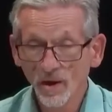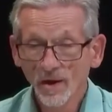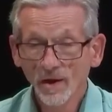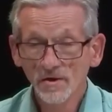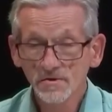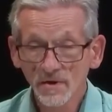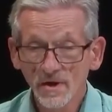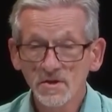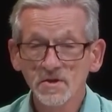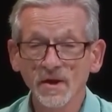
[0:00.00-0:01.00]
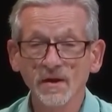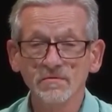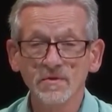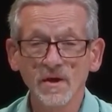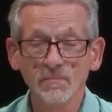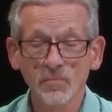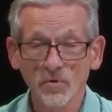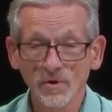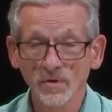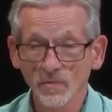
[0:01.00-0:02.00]
is there anything that
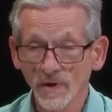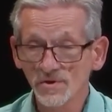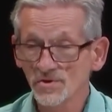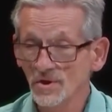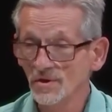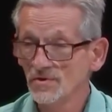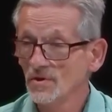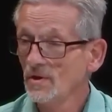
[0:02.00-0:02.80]
Portland residents